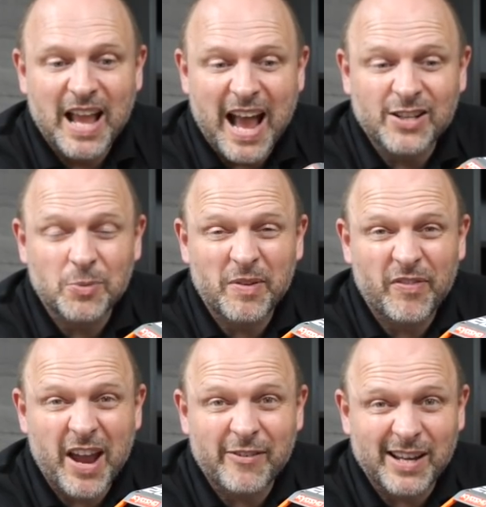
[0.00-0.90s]
And to be
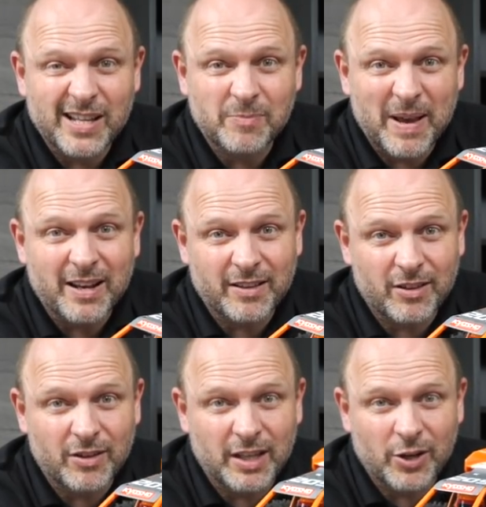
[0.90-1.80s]
fair, it is better
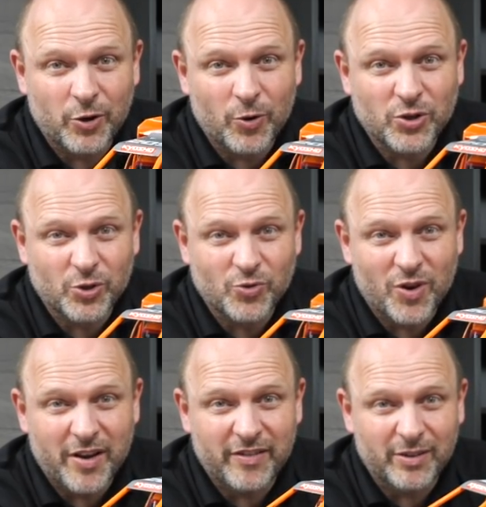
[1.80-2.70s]
than the Kyosho
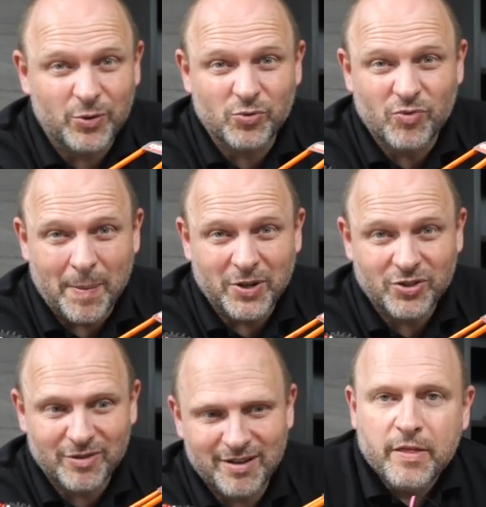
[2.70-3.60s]
driver, who's
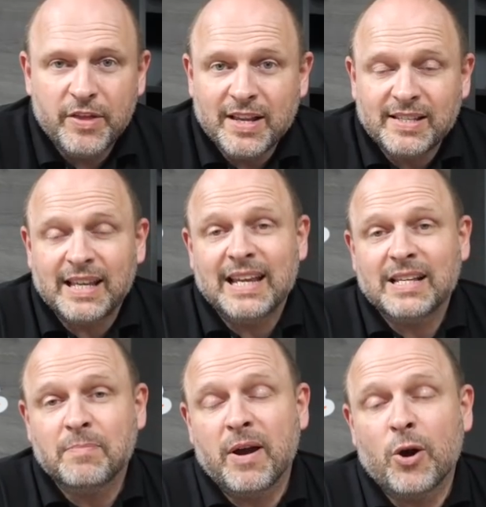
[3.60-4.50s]
rubbish. This
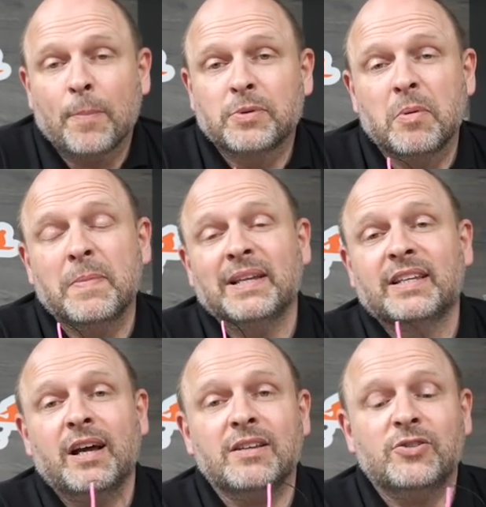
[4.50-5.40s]
is my Optima
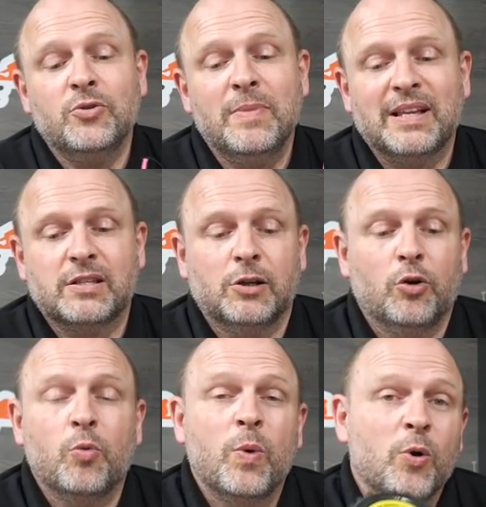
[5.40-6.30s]
Mid Custom. It's the
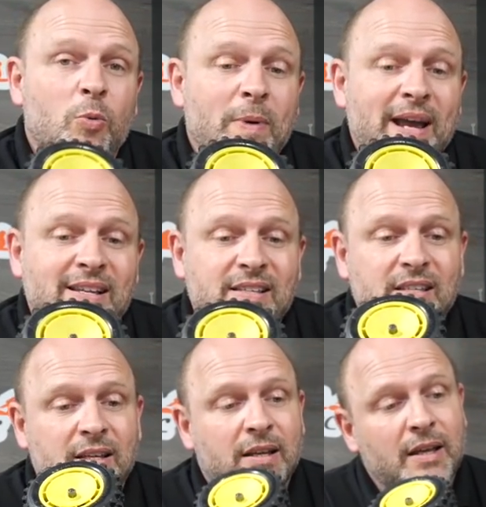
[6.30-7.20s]
long
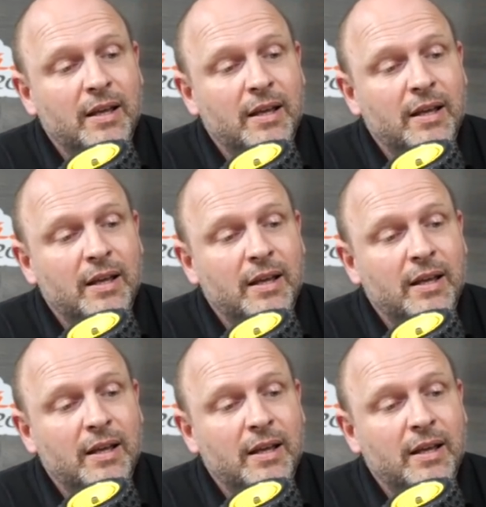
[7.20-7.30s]
wheelbase.